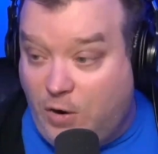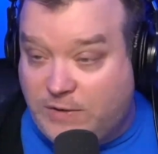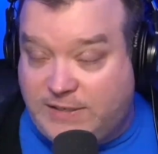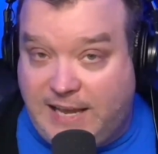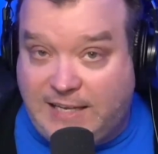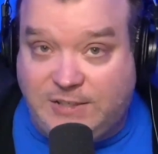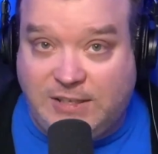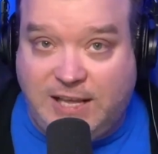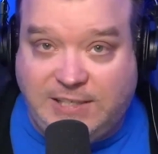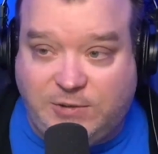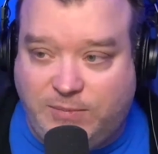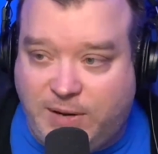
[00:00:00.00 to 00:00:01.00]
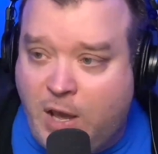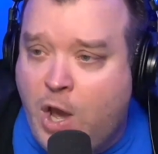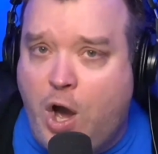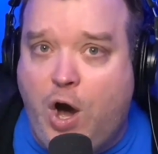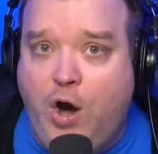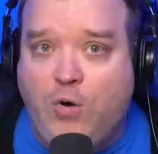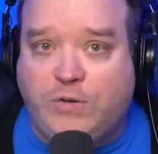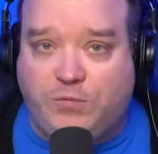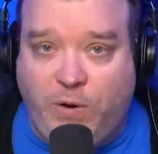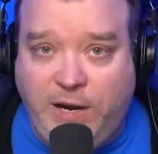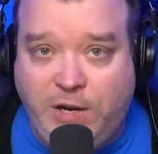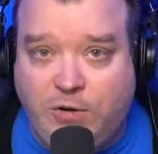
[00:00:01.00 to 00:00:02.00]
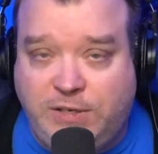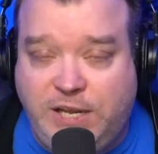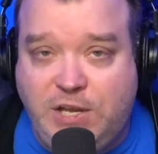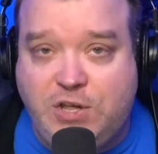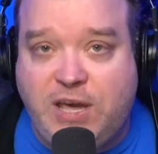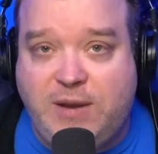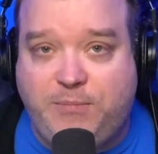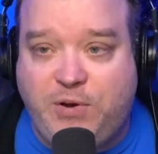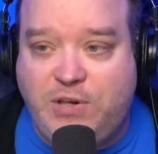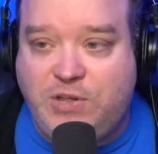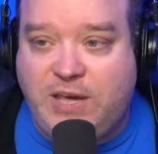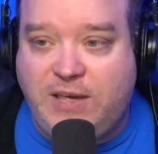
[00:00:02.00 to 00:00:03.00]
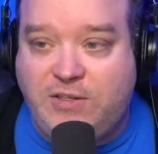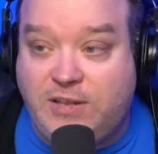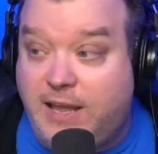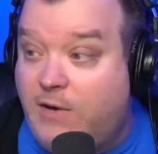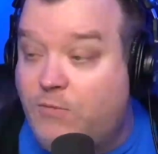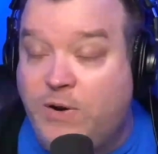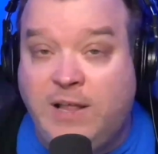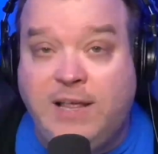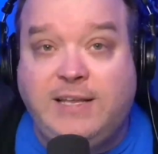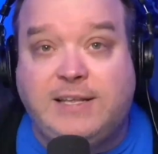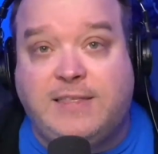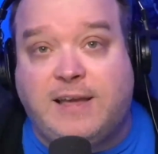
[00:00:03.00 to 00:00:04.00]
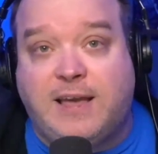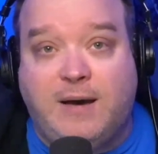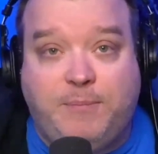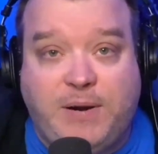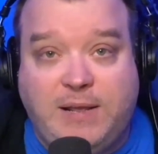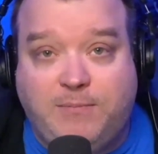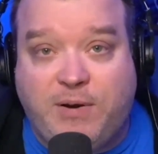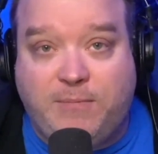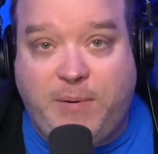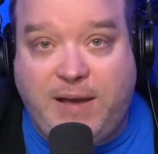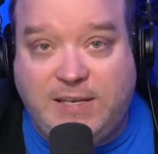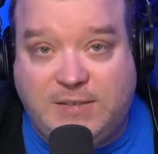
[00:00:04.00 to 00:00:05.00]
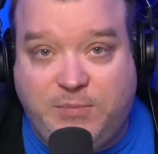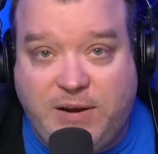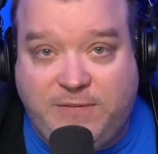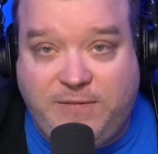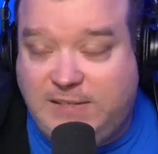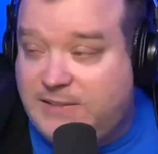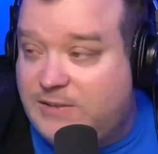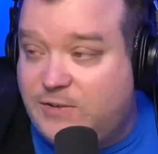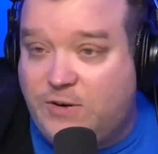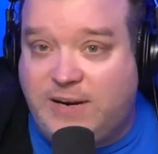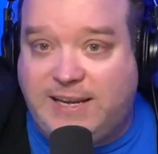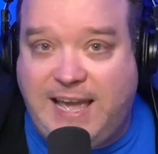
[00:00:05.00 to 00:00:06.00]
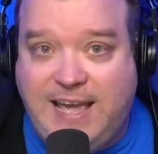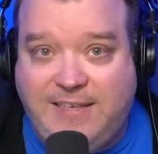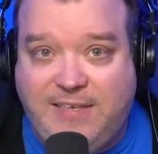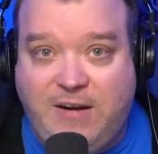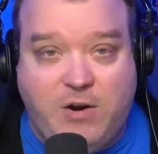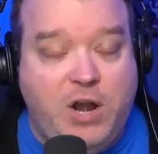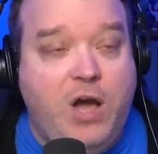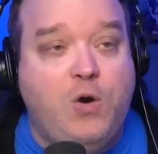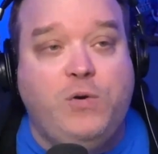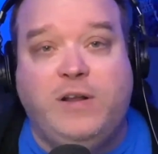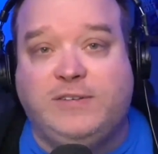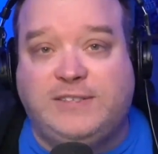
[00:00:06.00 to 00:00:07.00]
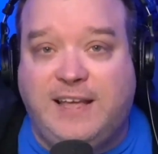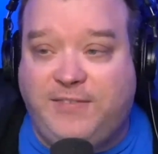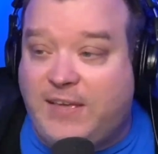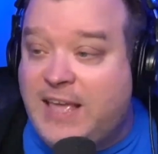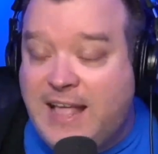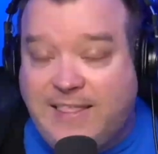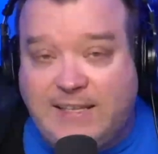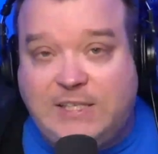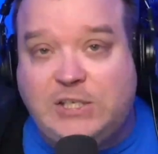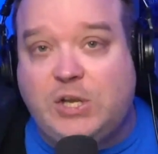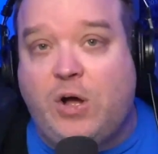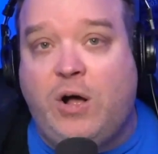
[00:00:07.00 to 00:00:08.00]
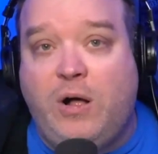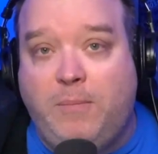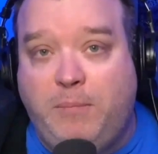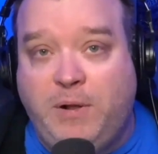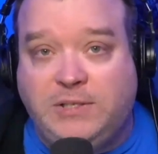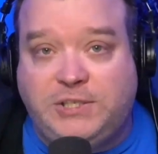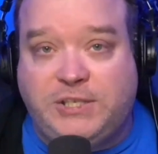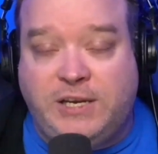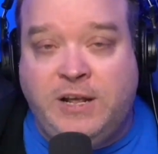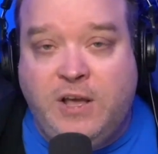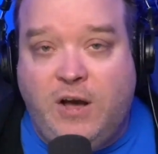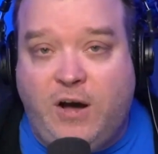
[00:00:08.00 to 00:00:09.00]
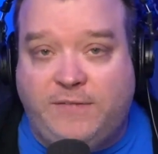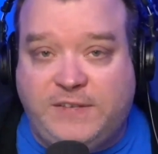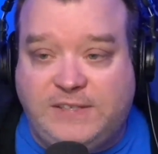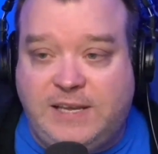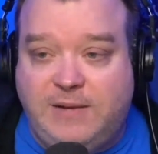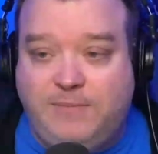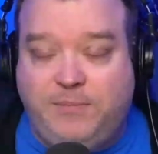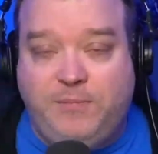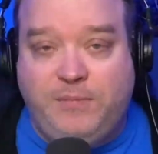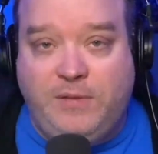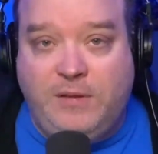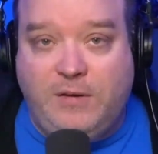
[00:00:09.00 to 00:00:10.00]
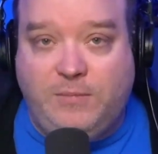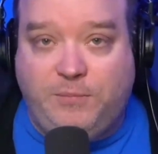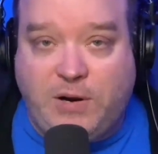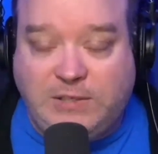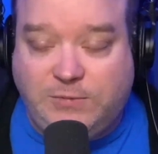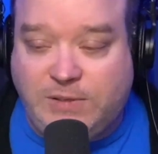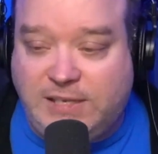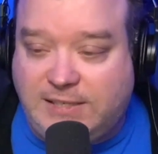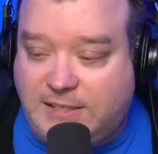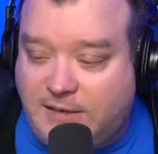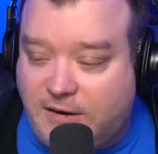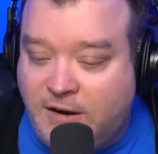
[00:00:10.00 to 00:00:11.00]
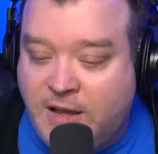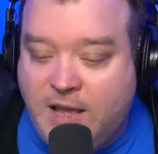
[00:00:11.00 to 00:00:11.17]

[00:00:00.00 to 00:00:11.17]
Oh, it's National Ice Cream Day. Oh, it's Radio DJ Appreciation Day. Really? Did the company buy us breakfast? Is there a cake there? No, there's nothing. This is all bullshit shit off the same you know, press release here.